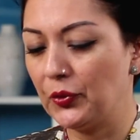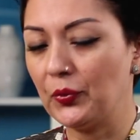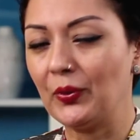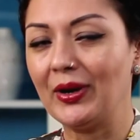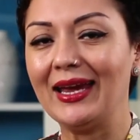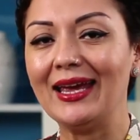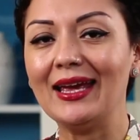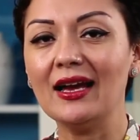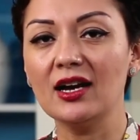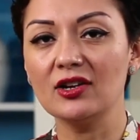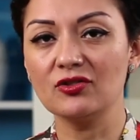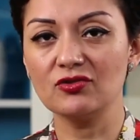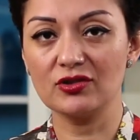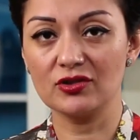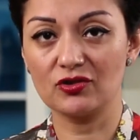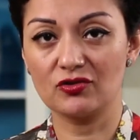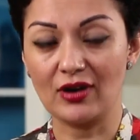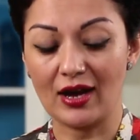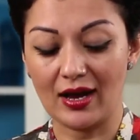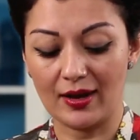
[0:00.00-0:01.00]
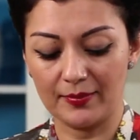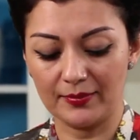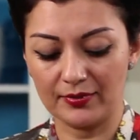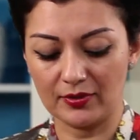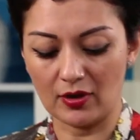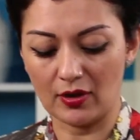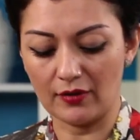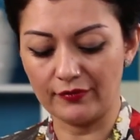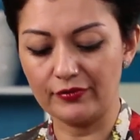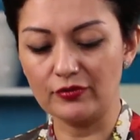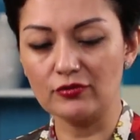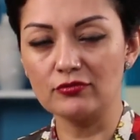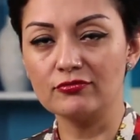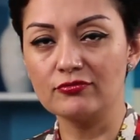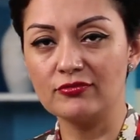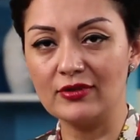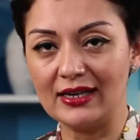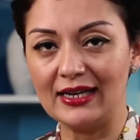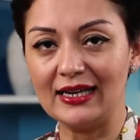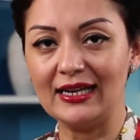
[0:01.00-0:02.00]
300 grams of
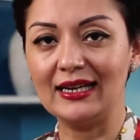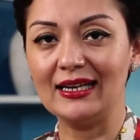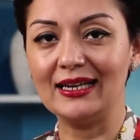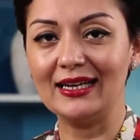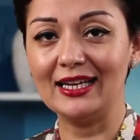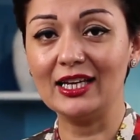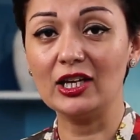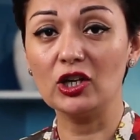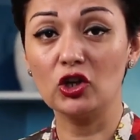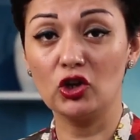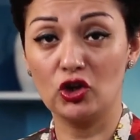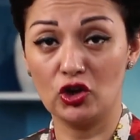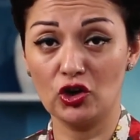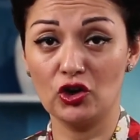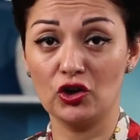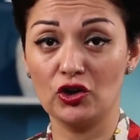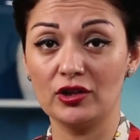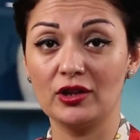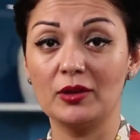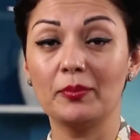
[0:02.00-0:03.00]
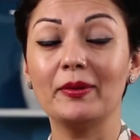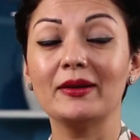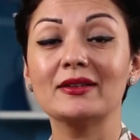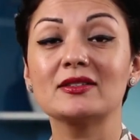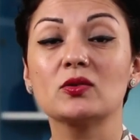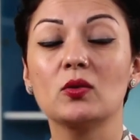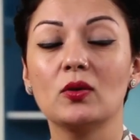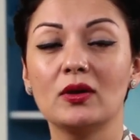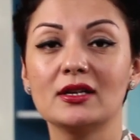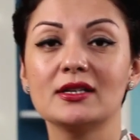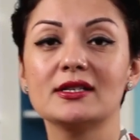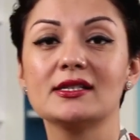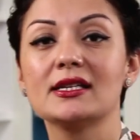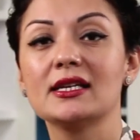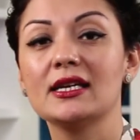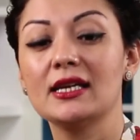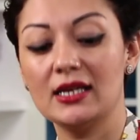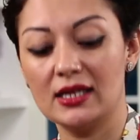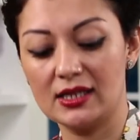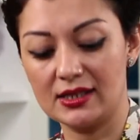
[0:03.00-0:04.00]
really good, the best
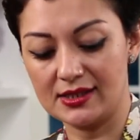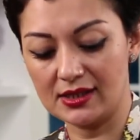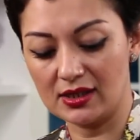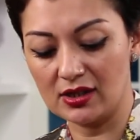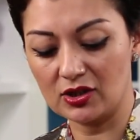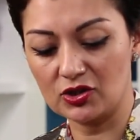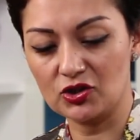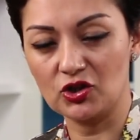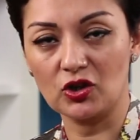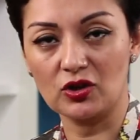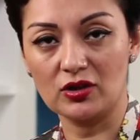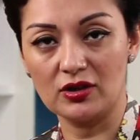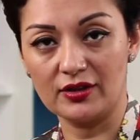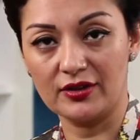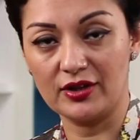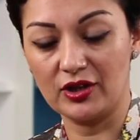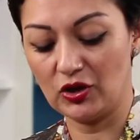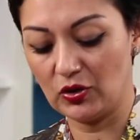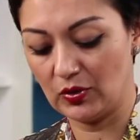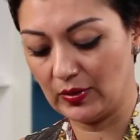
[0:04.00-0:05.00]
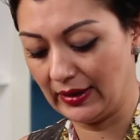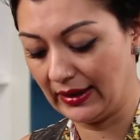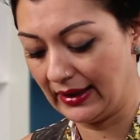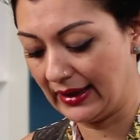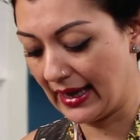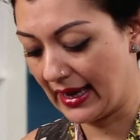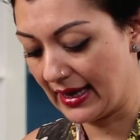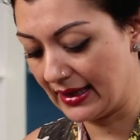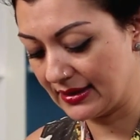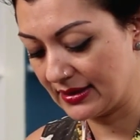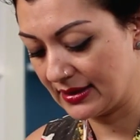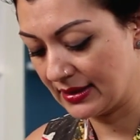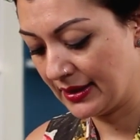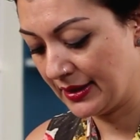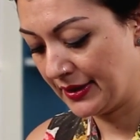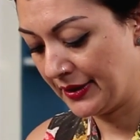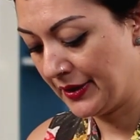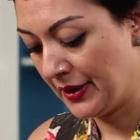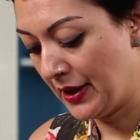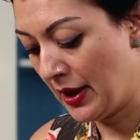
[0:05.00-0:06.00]
quality dark chocolate that you can get.
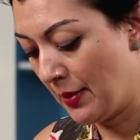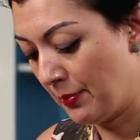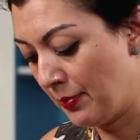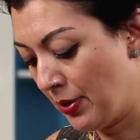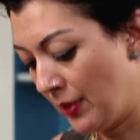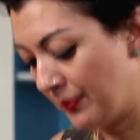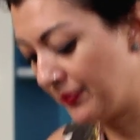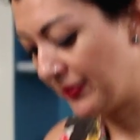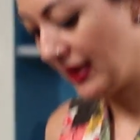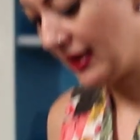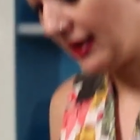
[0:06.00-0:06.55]
Pop